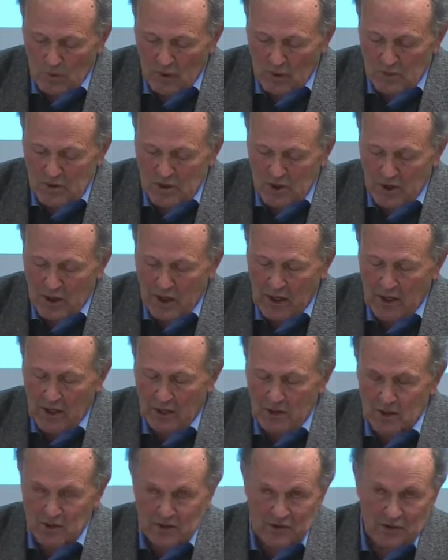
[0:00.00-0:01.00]
which again
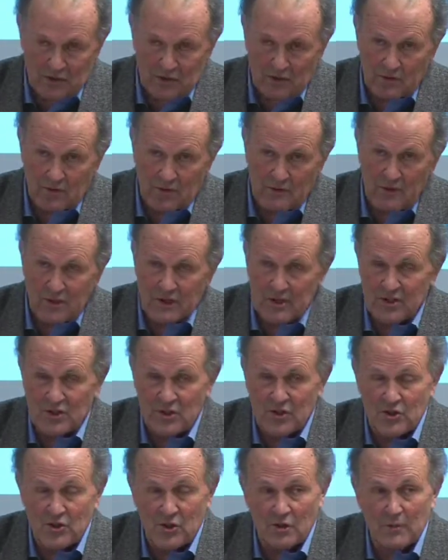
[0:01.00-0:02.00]
looks at the
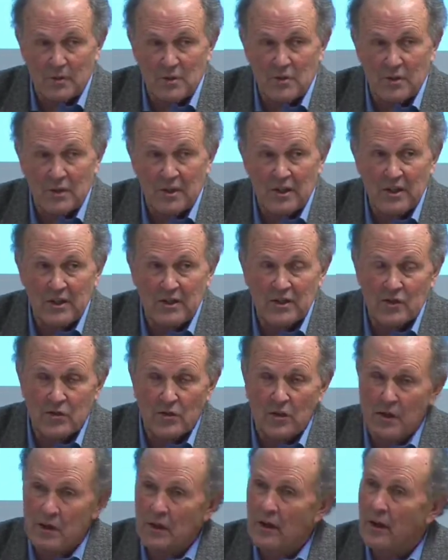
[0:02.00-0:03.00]
relationship between
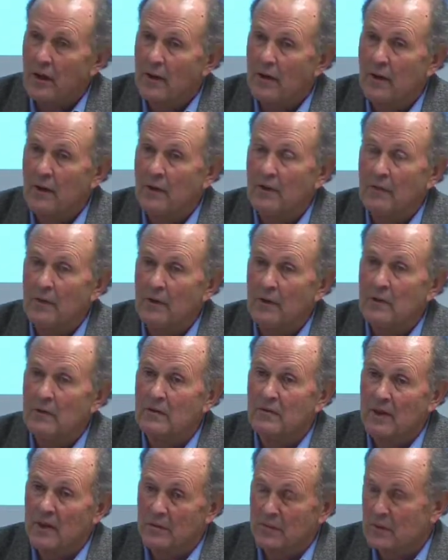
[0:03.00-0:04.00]
history and the
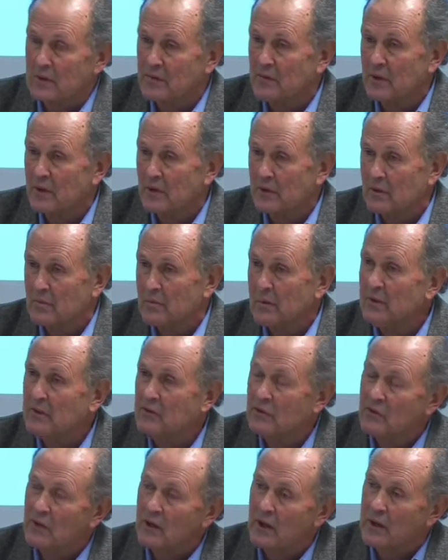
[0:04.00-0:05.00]
development of
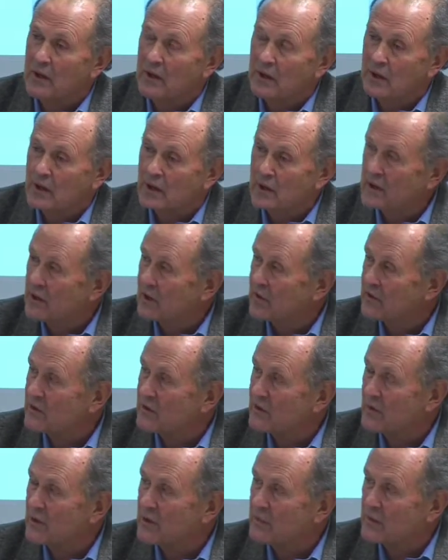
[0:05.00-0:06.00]
economies, and in our case,
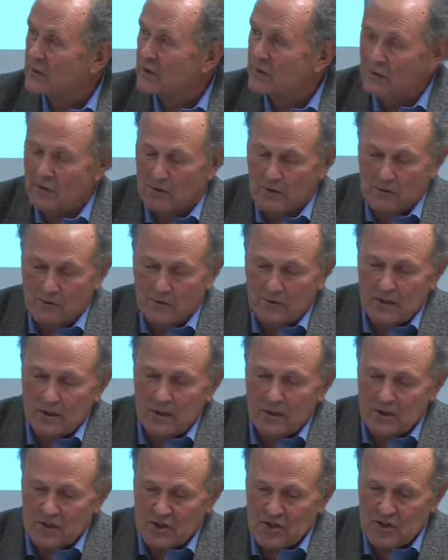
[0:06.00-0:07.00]
development of
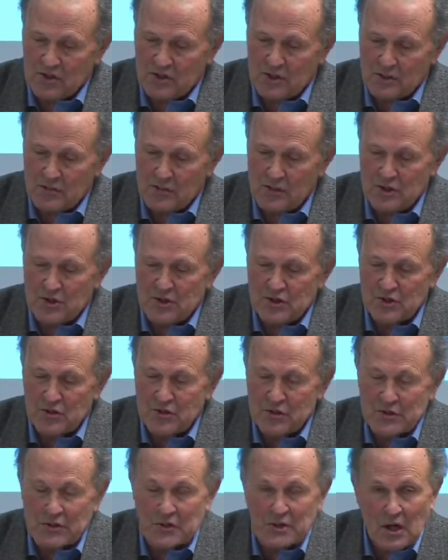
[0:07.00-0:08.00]
city
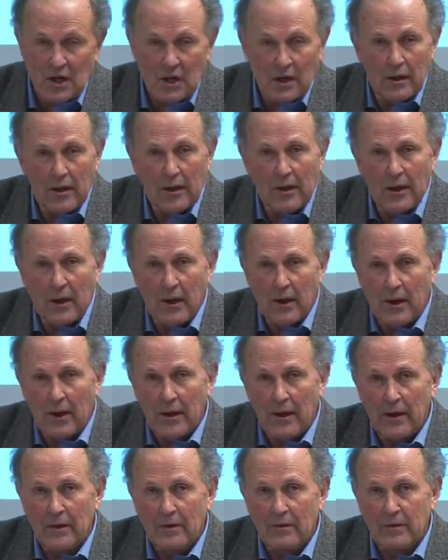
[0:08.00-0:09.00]
regions.
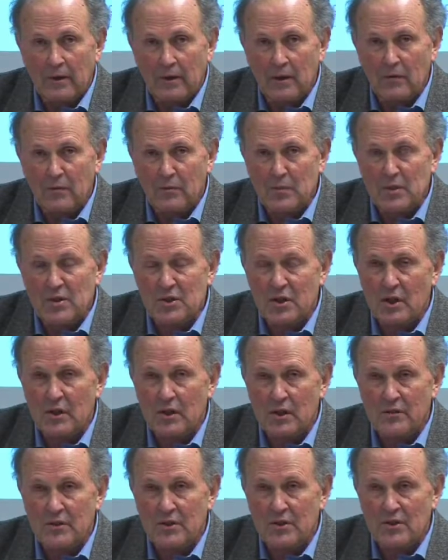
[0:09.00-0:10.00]
And of
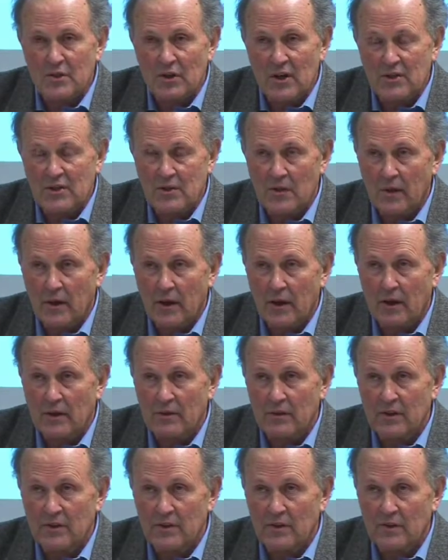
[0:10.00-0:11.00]
particular interest
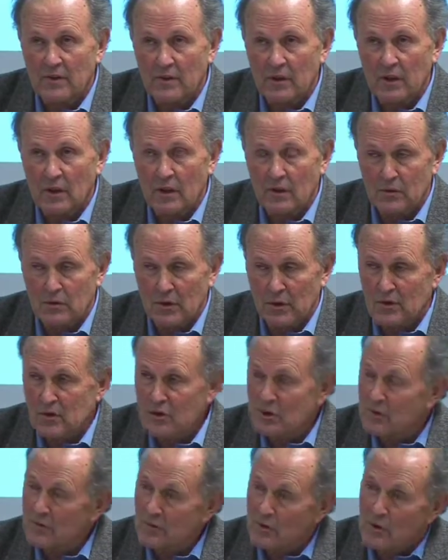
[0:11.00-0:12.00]
there is the whole
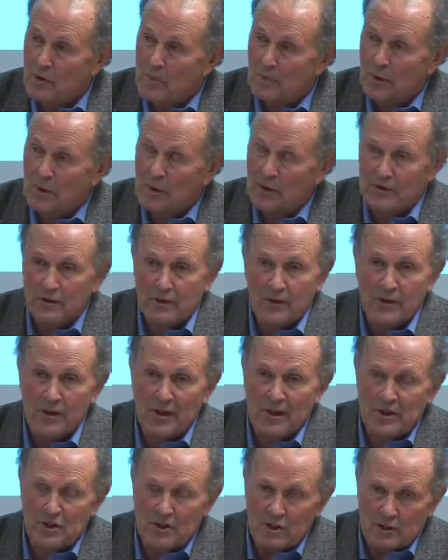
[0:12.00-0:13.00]
notion of new path
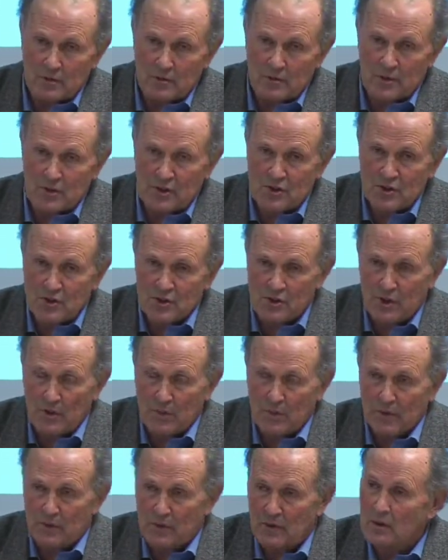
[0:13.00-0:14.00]
creation, which is
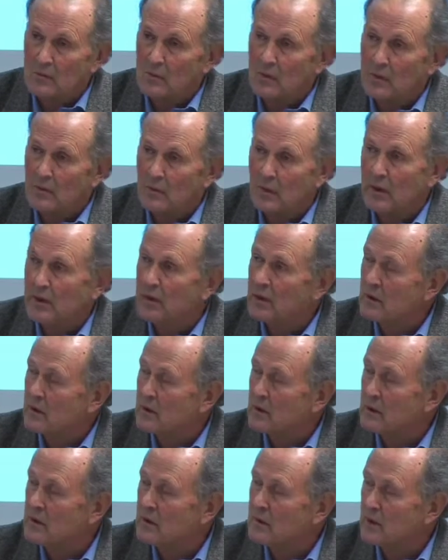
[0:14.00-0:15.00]
something that we're working
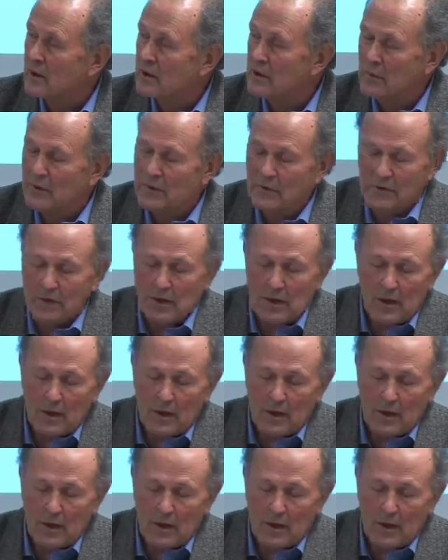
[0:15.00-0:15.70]
on at the moment,